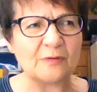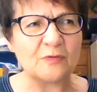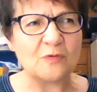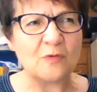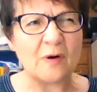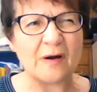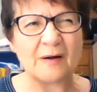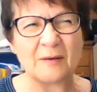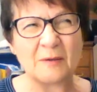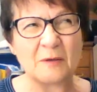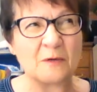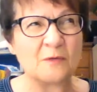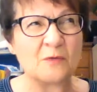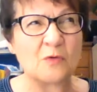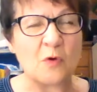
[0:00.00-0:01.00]

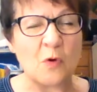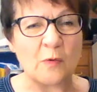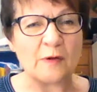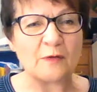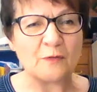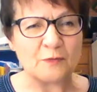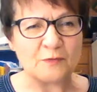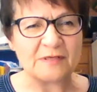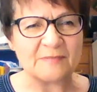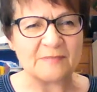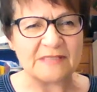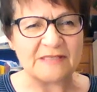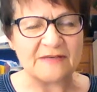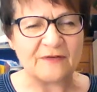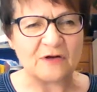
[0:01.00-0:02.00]
are going through
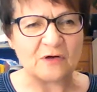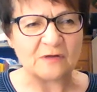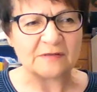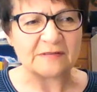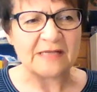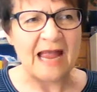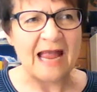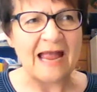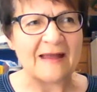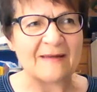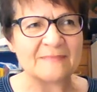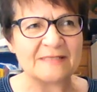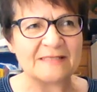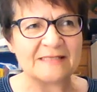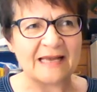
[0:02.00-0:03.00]
some difficult
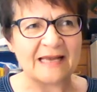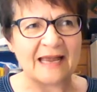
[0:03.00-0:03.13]
times,